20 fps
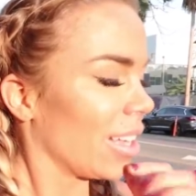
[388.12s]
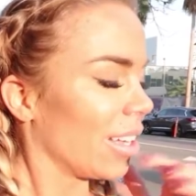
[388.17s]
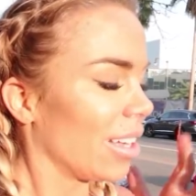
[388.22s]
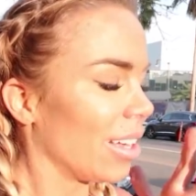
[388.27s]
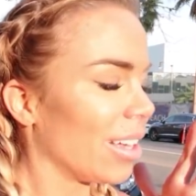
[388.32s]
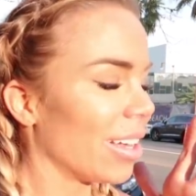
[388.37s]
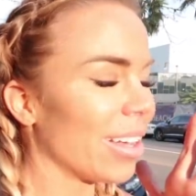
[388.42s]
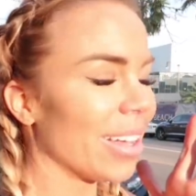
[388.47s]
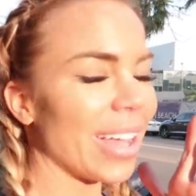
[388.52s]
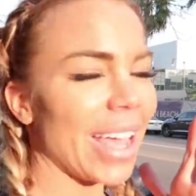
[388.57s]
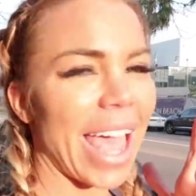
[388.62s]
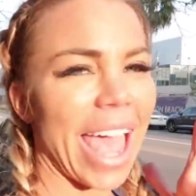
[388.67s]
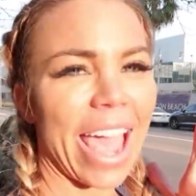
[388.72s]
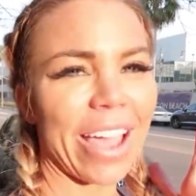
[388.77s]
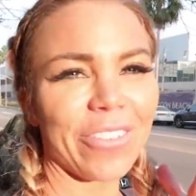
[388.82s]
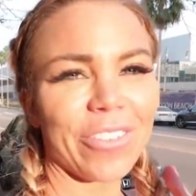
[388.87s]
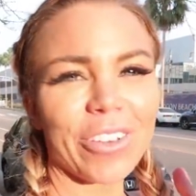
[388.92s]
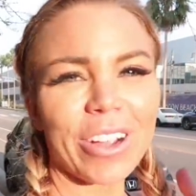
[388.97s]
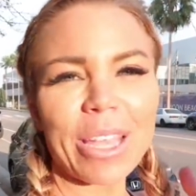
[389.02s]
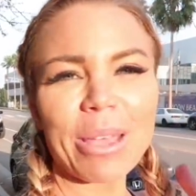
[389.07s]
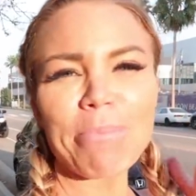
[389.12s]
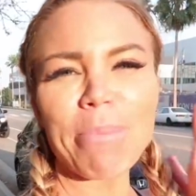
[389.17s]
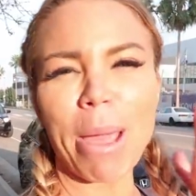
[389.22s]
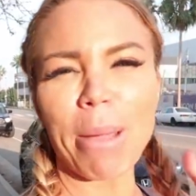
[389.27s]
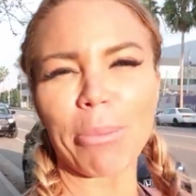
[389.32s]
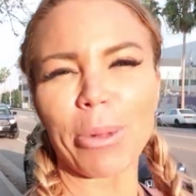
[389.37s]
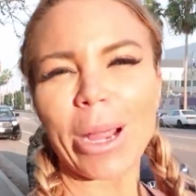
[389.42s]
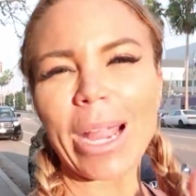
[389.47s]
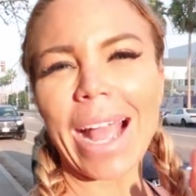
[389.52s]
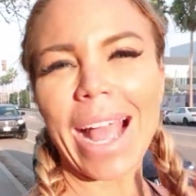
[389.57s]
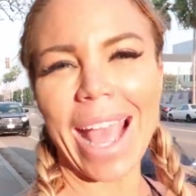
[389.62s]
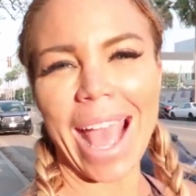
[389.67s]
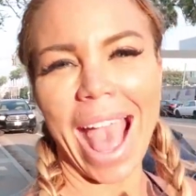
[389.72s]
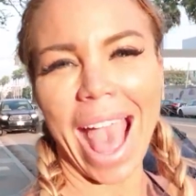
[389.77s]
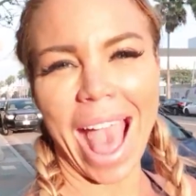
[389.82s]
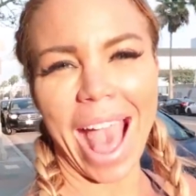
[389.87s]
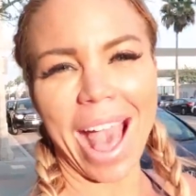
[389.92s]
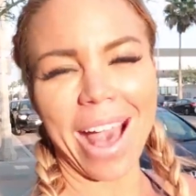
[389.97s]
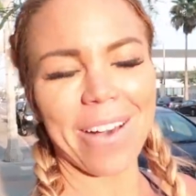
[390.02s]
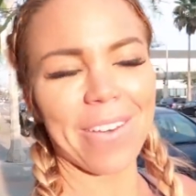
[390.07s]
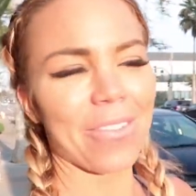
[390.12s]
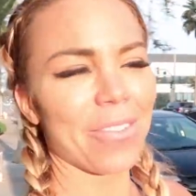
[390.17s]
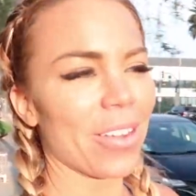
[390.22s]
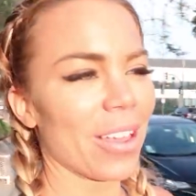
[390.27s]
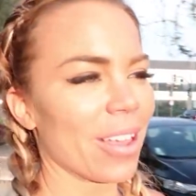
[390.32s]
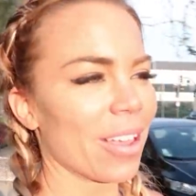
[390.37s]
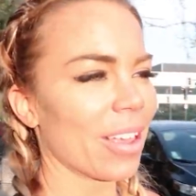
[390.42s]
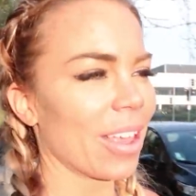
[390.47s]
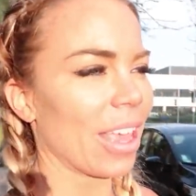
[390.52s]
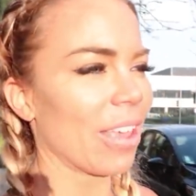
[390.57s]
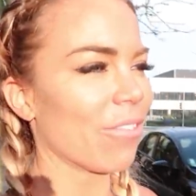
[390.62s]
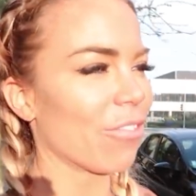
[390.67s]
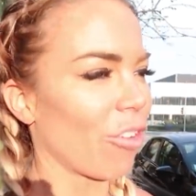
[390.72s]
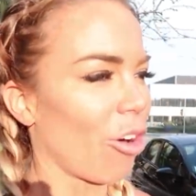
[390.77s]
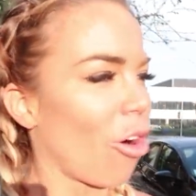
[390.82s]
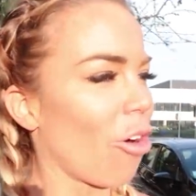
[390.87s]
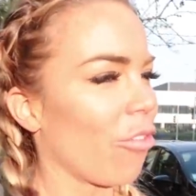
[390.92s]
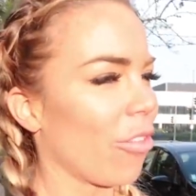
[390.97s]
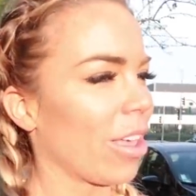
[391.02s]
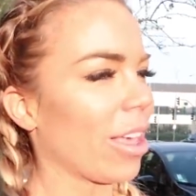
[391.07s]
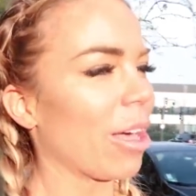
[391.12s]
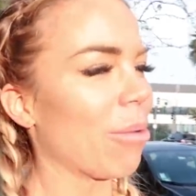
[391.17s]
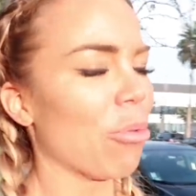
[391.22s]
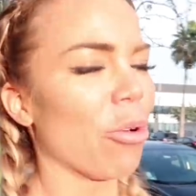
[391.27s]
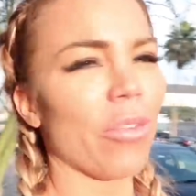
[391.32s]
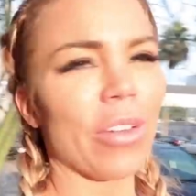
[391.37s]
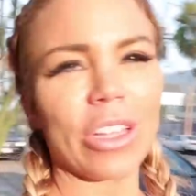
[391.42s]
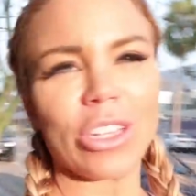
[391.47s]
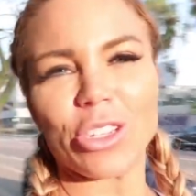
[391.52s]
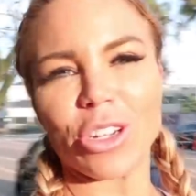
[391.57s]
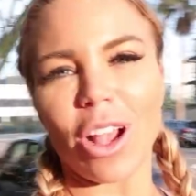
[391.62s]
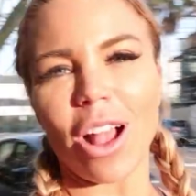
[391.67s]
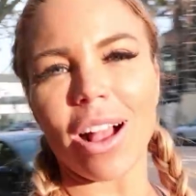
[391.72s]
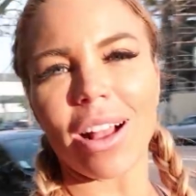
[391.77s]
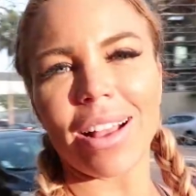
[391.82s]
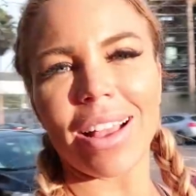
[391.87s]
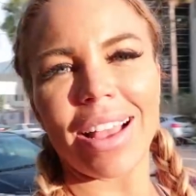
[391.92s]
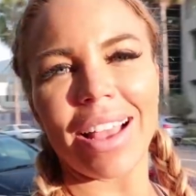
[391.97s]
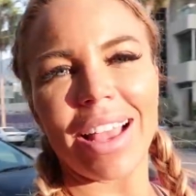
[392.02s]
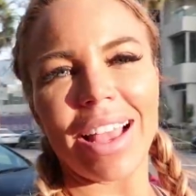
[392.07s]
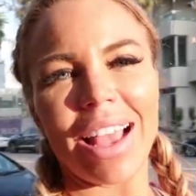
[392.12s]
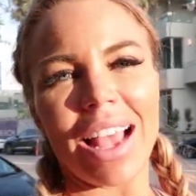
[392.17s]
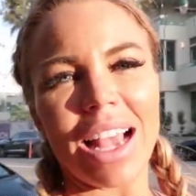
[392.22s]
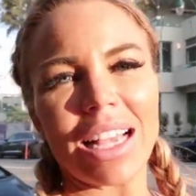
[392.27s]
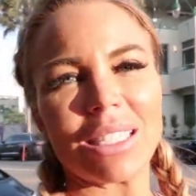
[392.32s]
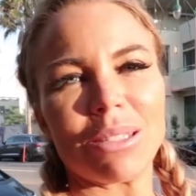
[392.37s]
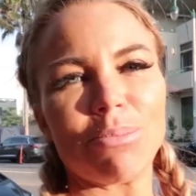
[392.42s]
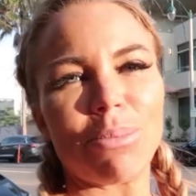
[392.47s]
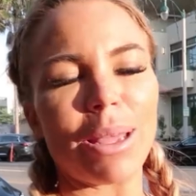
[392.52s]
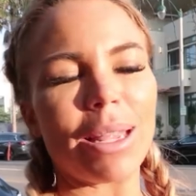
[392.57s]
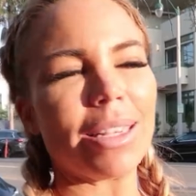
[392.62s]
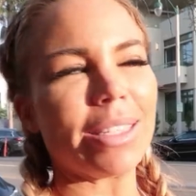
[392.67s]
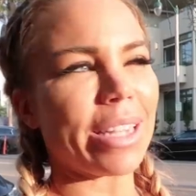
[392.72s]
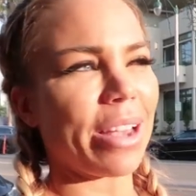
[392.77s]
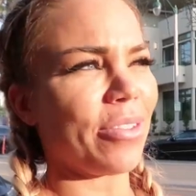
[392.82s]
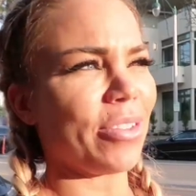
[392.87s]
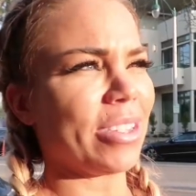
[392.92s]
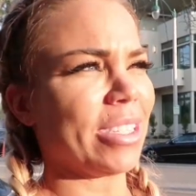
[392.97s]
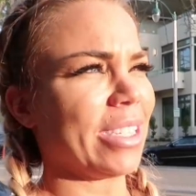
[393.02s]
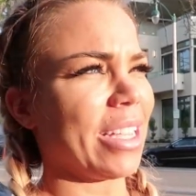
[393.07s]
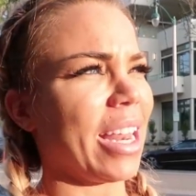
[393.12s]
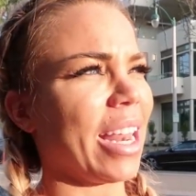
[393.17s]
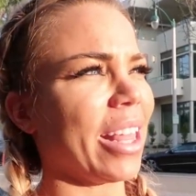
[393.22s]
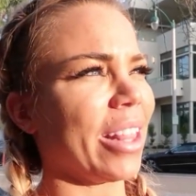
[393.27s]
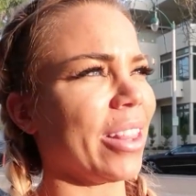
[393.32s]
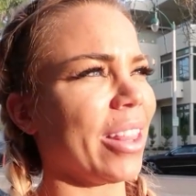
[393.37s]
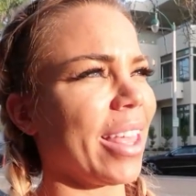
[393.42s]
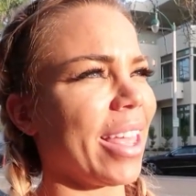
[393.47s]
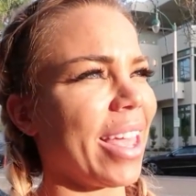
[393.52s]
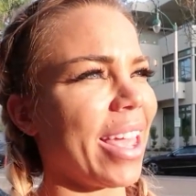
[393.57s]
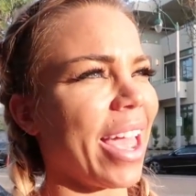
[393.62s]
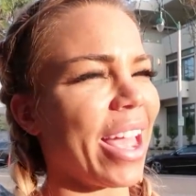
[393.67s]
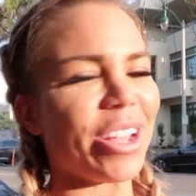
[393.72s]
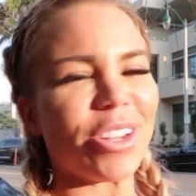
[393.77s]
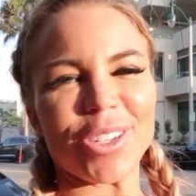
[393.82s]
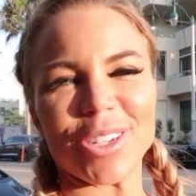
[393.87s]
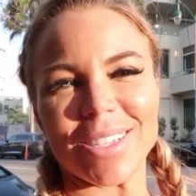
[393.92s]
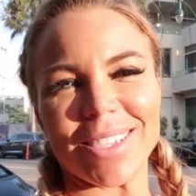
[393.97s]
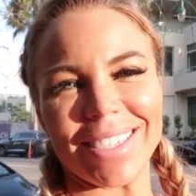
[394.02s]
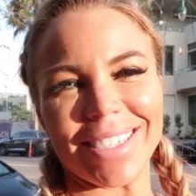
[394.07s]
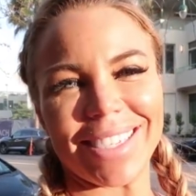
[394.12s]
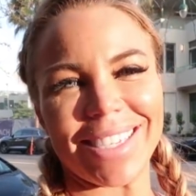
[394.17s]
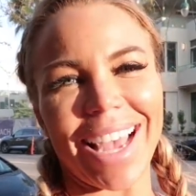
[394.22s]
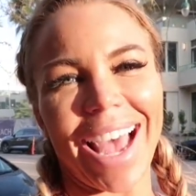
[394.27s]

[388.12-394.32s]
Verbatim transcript: Ugh, every memory I have involving a moving truck has been devastatingly anxious and